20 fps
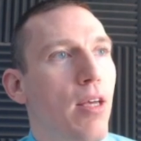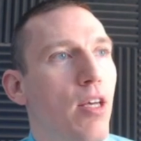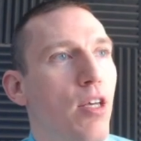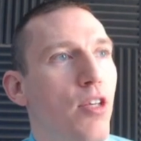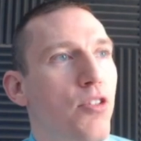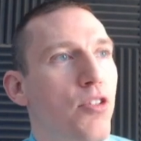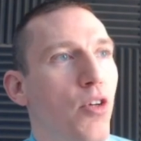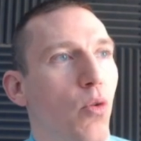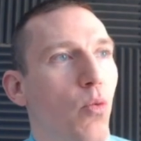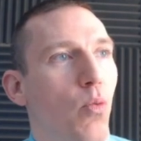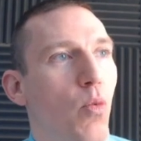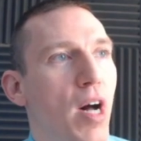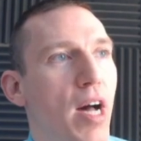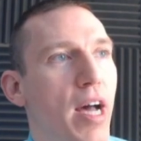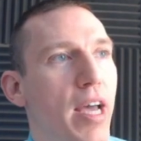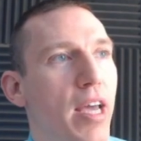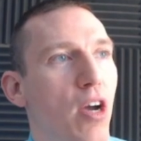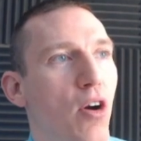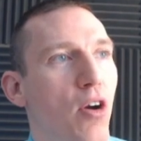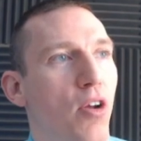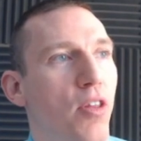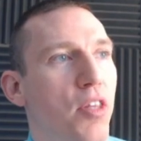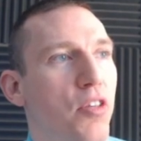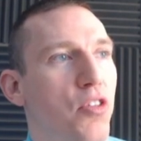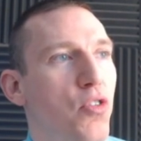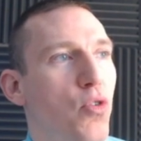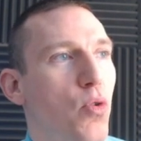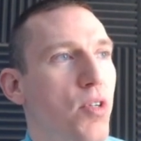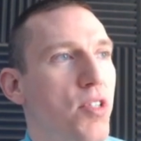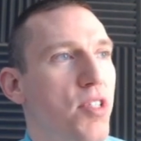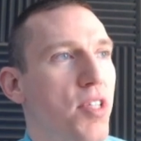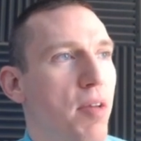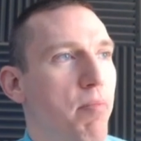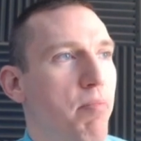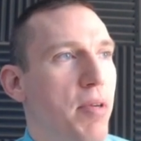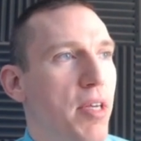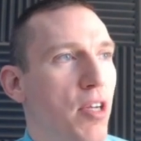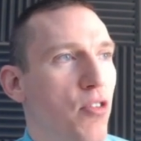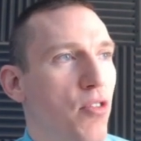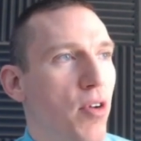So why are the source IP
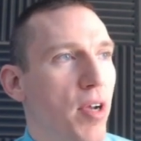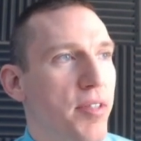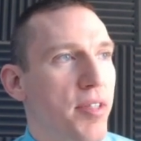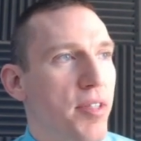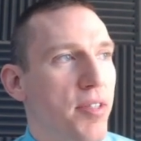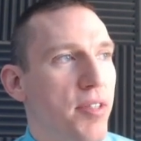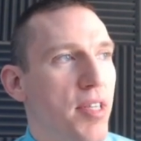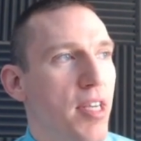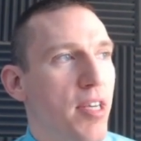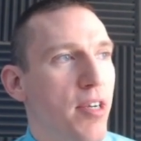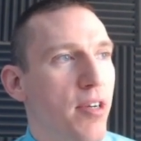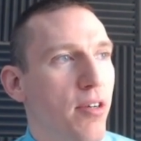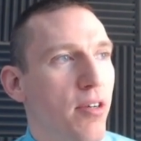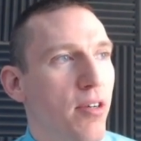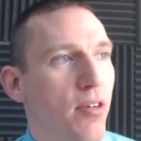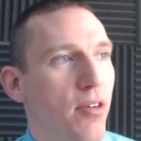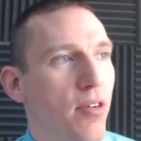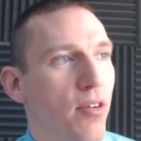addresses here